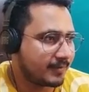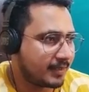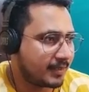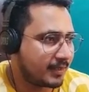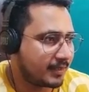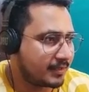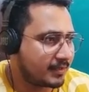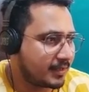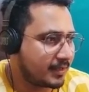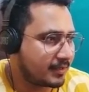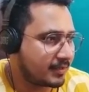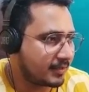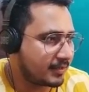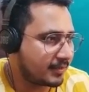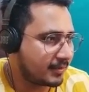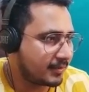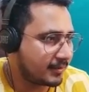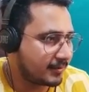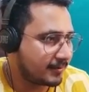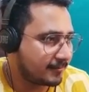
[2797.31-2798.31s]
This is
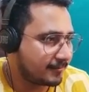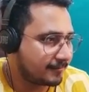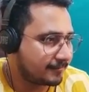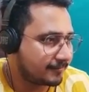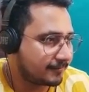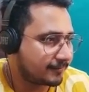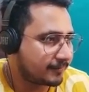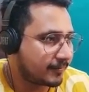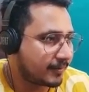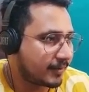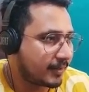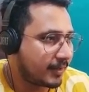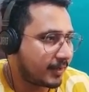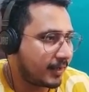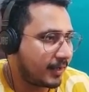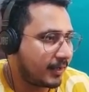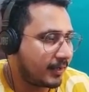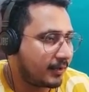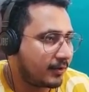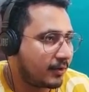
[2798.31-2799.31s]

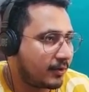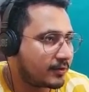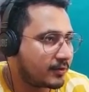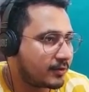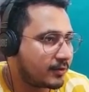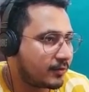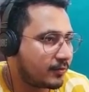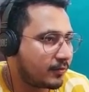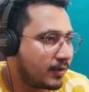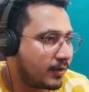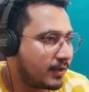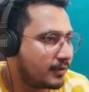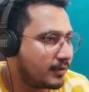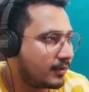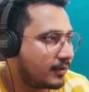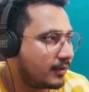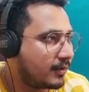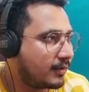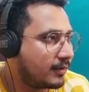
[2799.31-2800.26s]
and also what